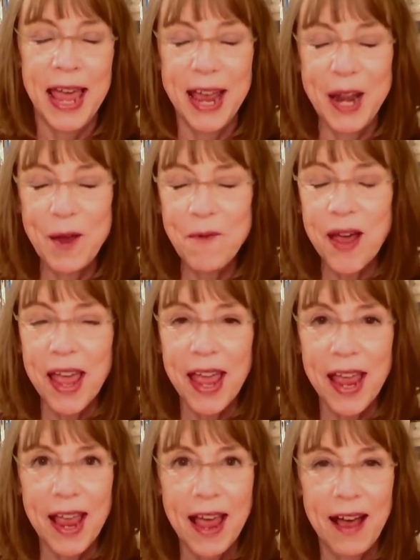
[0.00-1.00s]

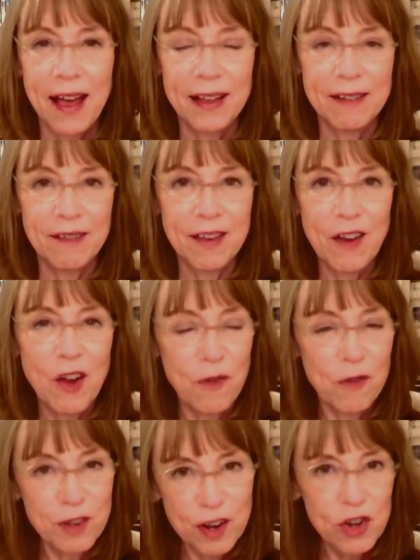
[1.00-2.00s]
anyway uh, you
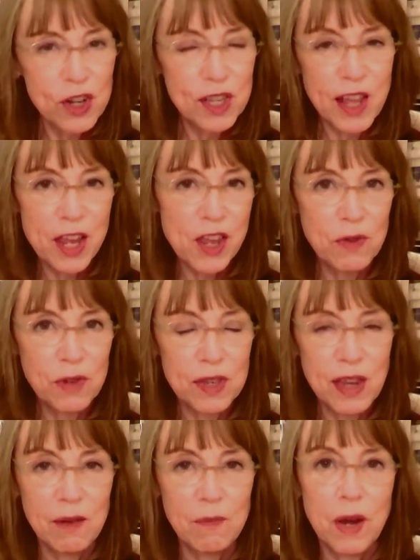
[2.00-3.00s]
know just like you
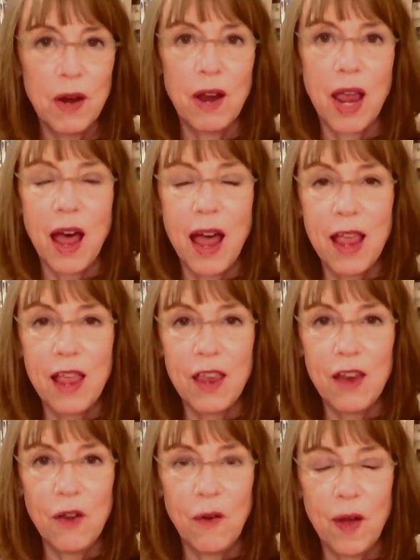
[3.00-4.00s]
said mary i
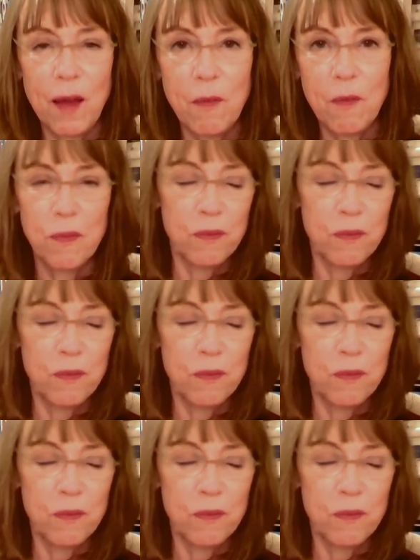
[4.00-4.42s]
you know i